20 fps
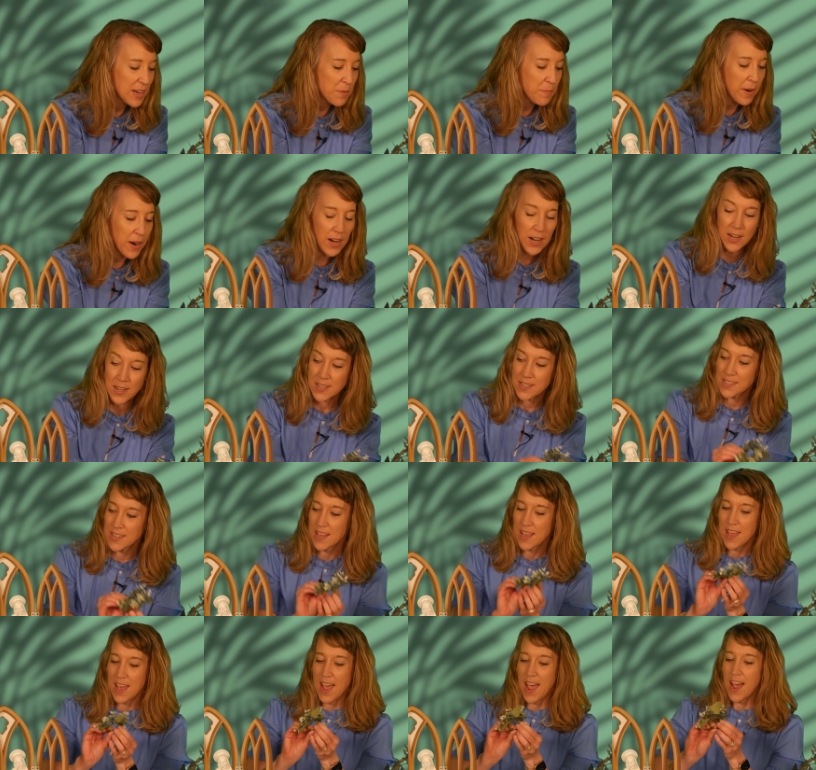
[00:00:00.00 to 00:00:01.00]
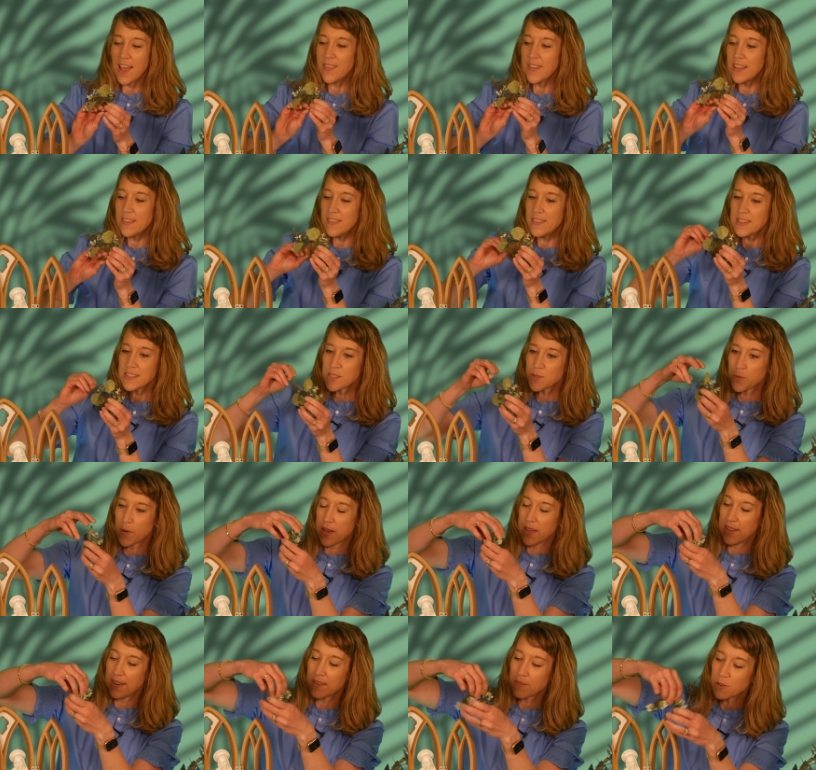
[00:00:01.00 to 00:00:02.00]
apart, and then this
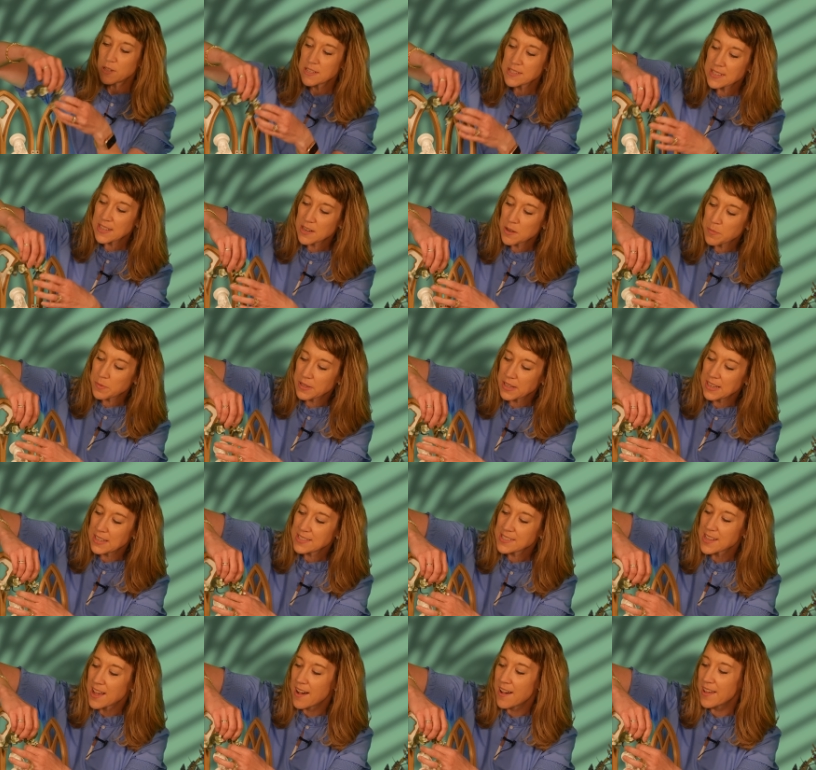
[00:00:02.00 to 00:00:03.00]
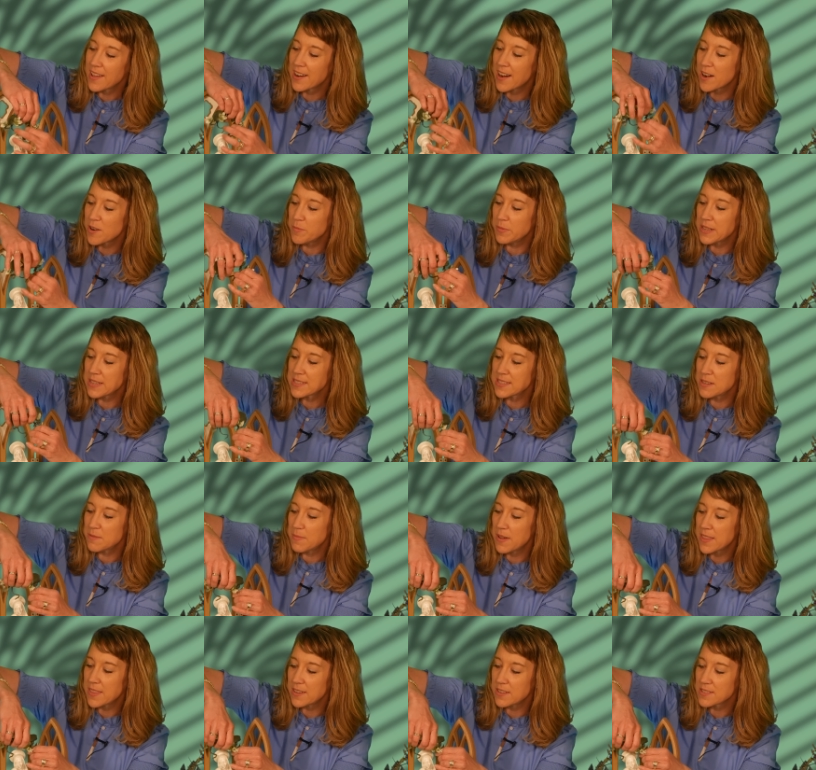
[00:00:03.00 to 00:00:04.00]
one we're just gonna place on our Blessed
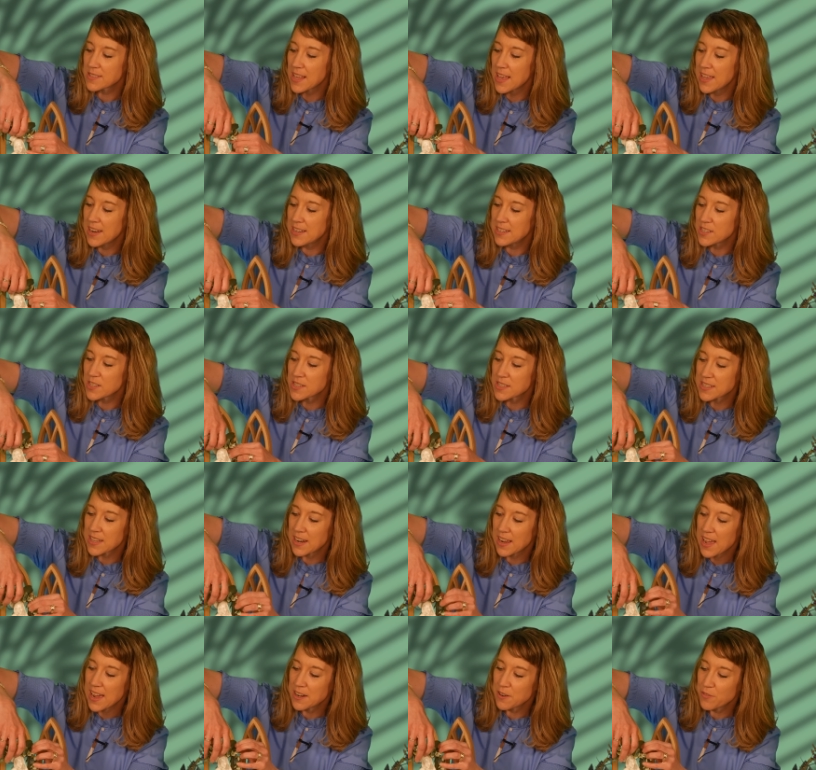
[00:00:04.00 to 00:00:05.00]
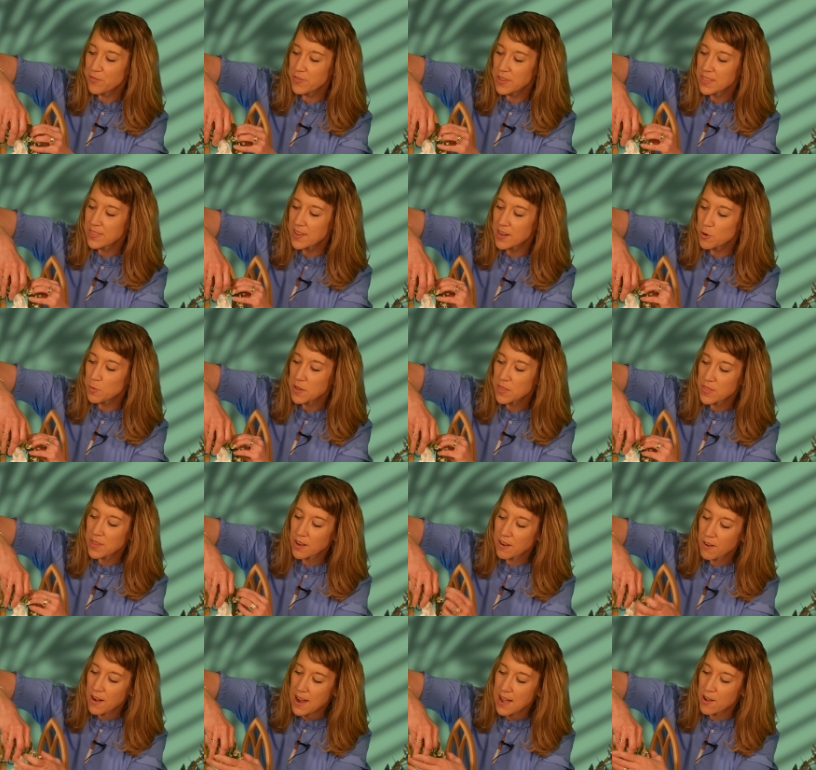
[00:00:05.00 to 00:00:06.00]
Mother's head. It just is gonna kind of fit there with the
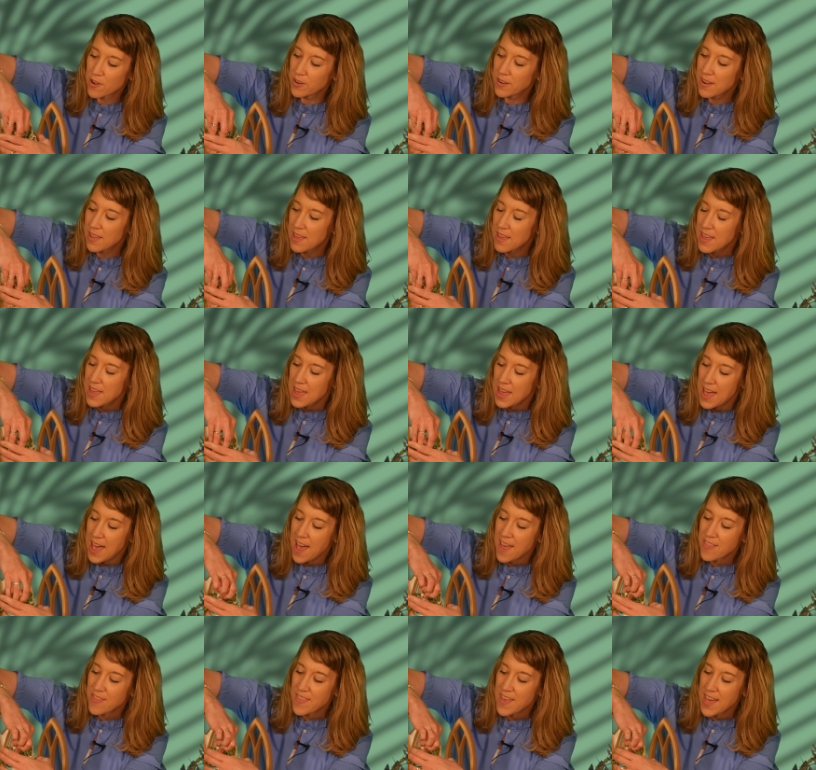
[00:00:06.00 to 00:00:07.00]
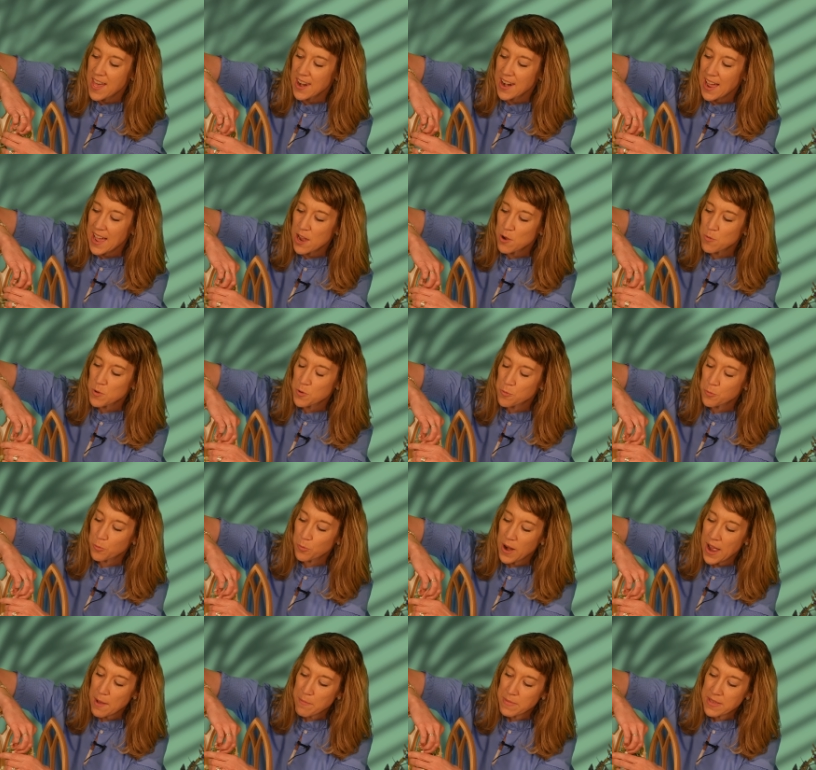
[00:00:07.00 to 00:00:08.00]
crown. And then I will
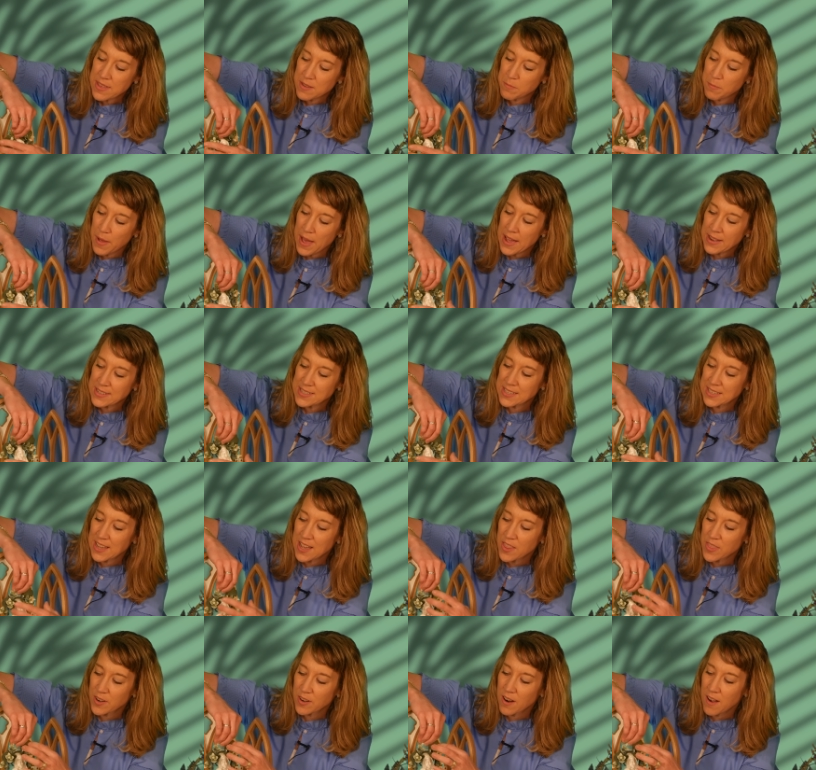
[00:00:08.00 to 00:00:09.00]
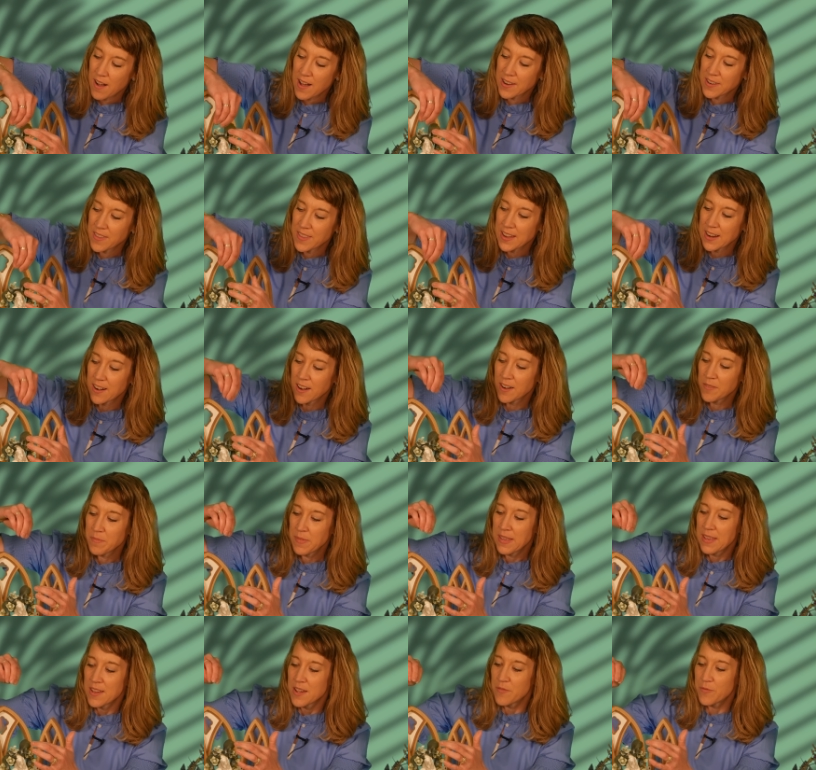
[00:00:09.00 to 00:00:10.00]
wrap it back back together on there
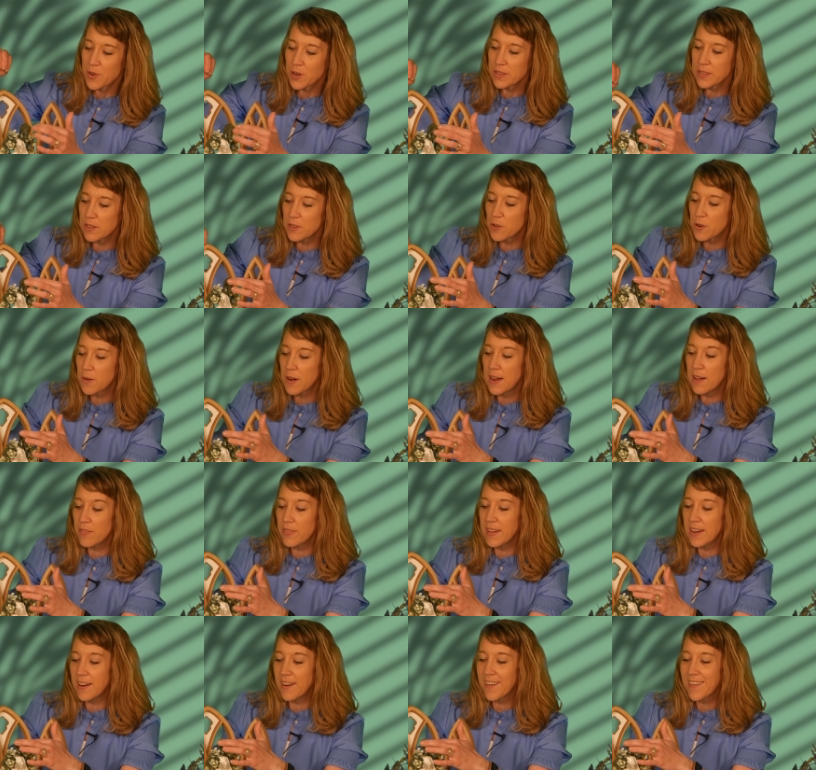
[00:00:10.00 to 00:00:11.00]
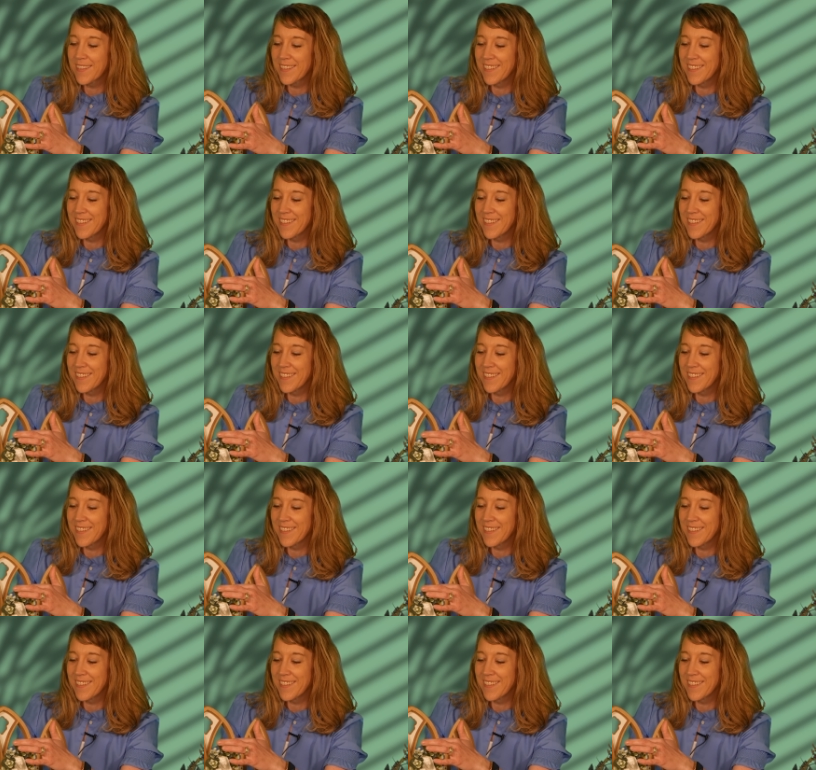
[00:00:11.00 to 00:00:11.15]
for a little crown there.